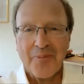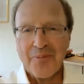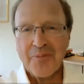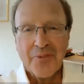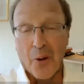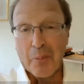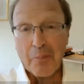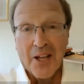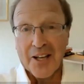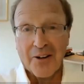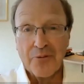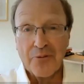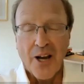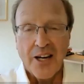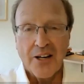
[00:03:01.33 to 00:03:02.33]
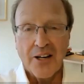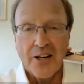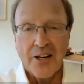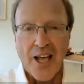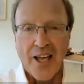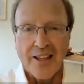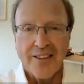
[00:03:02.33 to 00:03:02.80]
not being afraid of
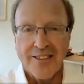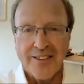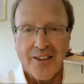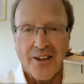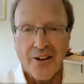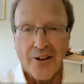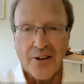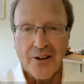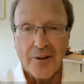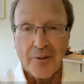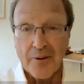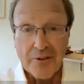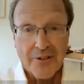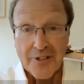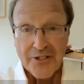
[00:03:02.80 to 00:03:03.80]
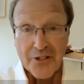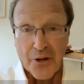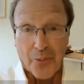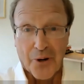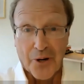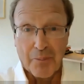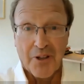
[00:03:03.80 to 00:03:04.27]
death, just
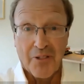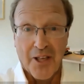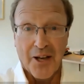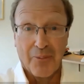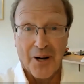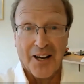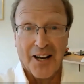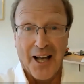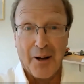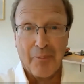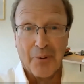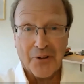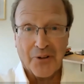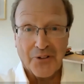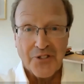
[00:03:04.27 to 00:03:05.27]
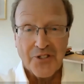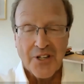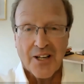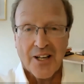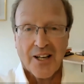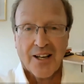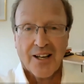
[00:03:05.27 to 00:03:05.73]
don't want to be there when it happens.
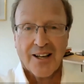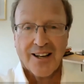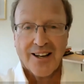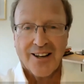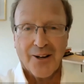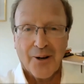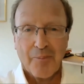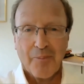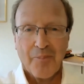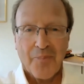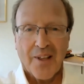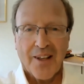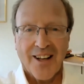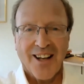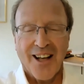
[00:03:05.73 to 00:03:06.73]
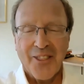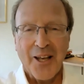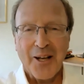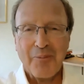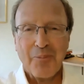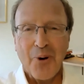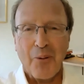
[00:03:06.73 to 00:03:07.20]
I
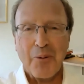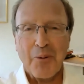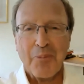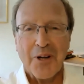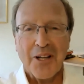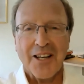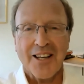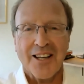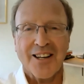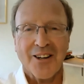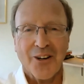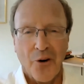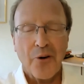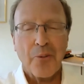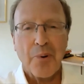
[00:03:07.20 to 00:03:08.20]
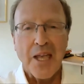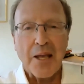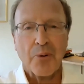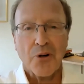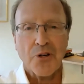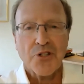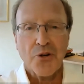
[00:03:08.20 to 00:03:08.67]
think probably a lot of
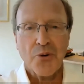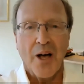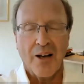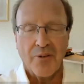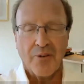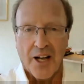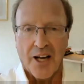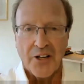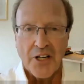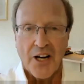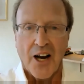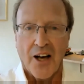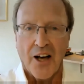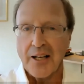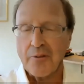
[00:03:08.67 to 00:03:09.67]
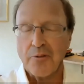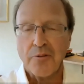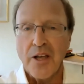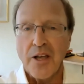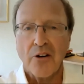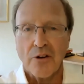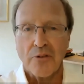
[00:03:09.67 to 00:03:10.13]
people do have an underlying
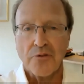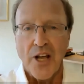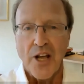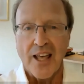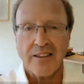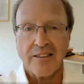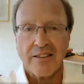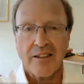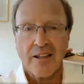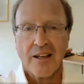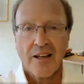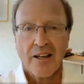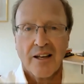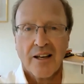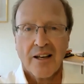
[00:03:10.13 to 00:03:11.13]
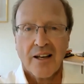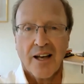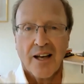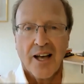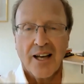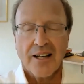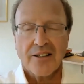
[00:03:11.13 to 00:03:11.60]
fear of death,
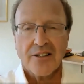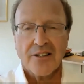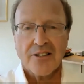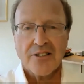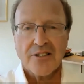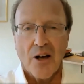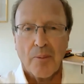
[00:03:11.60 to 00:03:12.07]
and